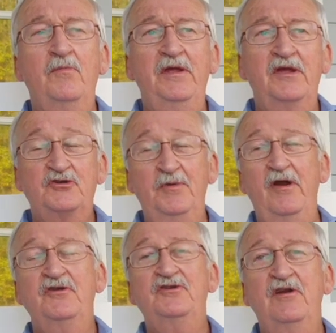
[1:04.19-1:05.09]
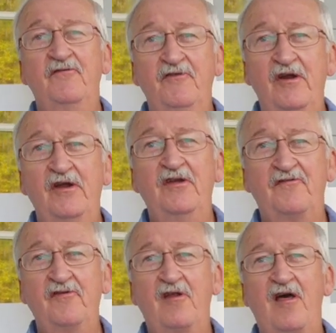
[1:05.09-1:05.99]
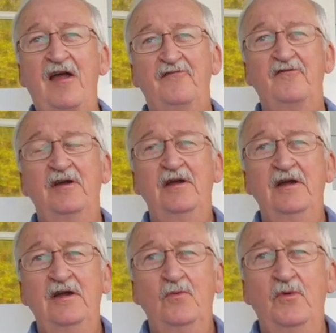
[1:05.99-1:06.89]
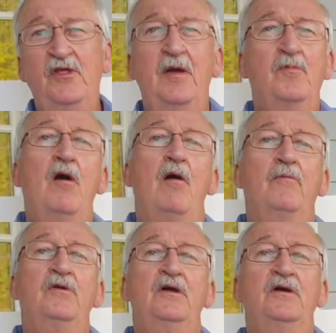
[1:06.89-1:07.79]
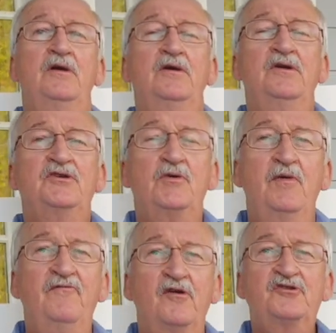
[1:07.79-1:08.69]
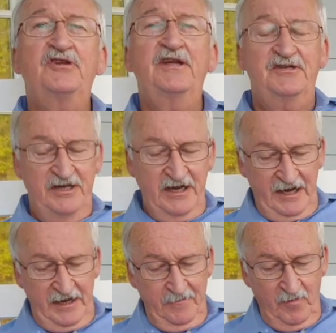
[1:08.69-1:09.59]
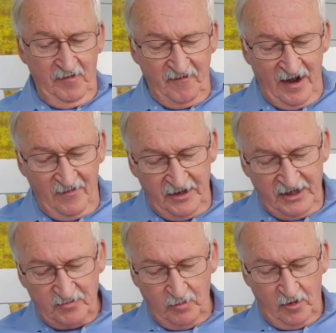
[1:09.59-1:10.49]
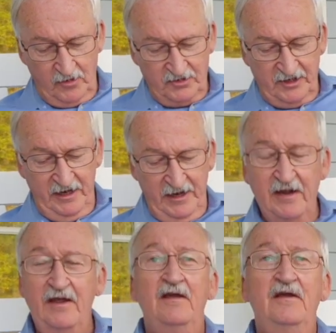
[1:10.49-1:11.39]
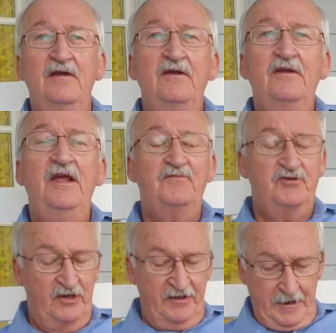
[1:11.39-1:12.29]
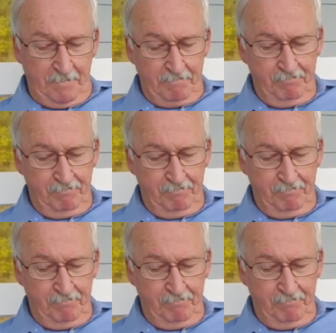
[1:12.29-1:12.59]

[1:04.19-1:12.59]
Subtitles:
to be experiencing a very different life with him gone. So in verse 16, we find these words that he gives to them.